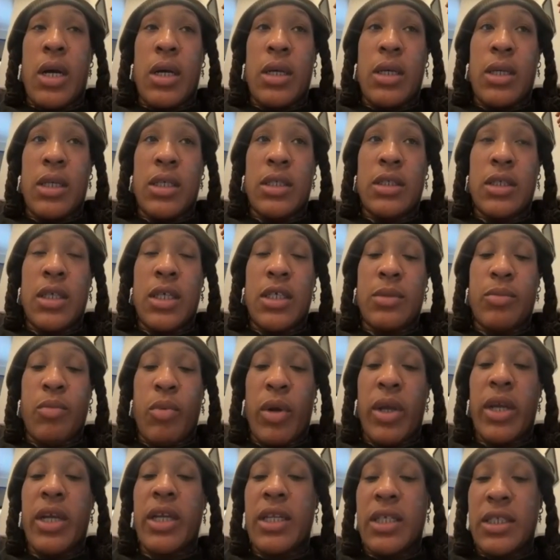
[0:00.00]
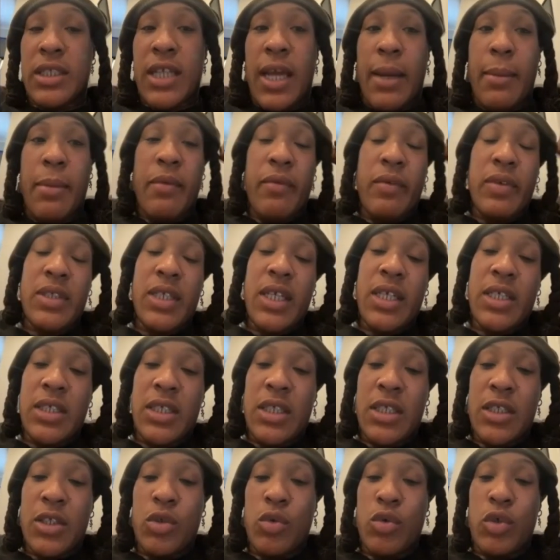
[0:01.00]
is bringing this type of
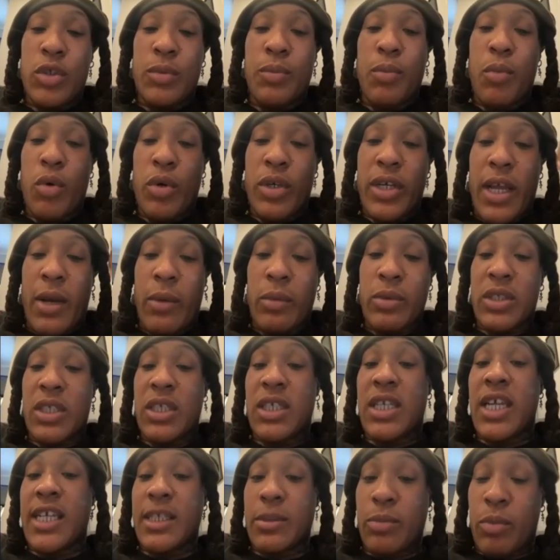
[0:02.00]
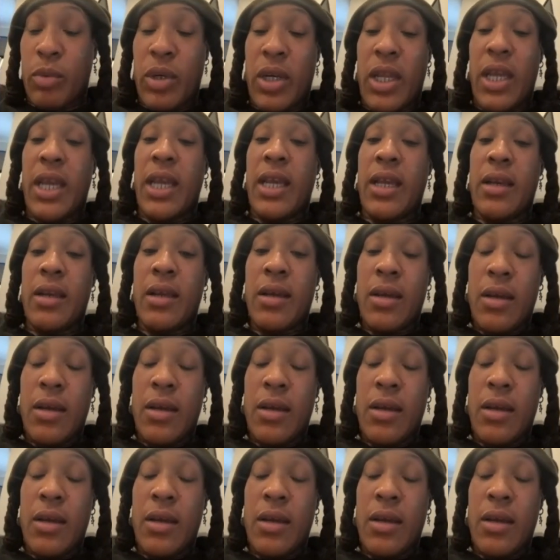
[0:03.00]
attention to a sport that was in desperate need.